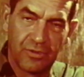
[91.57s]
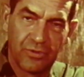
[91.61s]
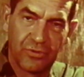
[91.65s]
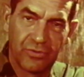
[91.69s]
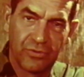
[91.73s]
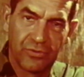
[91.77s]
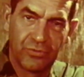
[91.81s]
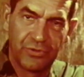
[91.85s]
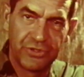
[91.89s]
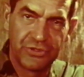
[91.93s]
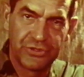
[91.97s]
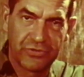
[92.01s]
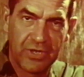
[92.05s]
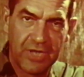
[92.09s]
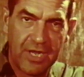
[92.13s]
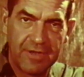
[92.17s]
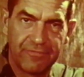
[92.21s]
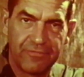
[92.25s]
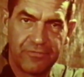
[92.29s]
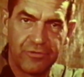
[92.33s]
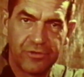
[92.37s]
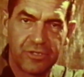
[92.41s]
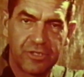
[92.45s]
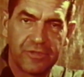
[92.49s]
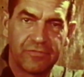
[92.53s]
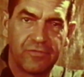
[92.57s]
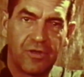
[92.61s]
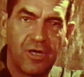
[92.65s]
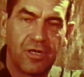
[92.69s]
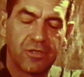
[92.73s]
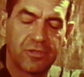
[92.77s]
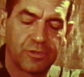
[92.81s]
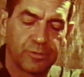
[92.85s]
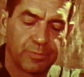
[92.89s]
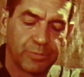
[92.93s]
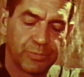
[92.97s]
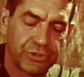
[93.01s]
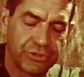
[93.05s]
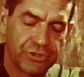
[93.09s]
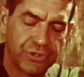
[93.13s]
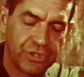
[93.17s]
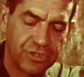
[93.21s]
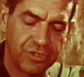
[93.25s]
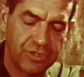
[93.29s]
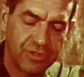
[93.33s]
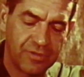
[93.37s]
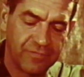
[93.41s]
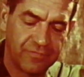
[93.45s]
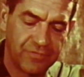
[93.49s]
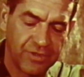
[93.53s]
We strive, first of all, to position
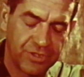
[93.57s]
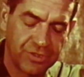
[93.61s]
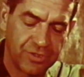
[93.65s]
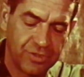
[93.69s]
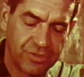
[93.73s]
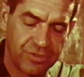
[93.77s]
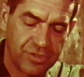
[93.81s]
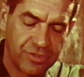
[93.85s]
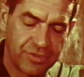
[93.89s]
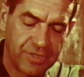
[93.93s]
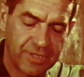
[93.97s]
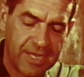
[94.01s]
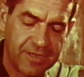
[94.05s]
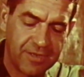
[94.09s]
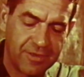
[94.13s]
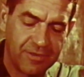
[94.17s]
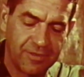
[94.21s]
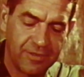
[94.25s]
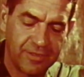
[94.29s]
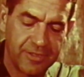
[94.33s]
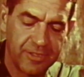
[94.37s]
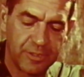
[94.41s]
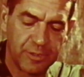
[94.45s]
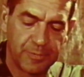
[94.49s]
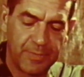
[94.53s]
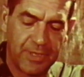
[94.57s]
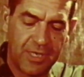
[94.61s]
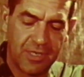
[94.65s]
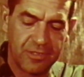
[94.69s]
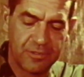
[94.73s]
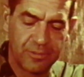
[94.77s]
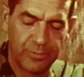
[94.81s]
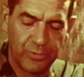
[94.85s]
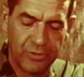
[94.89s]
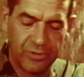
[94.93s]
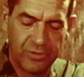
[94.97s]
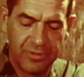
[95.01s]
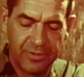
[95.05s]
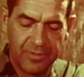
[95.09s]
the fixers as accurately as possible,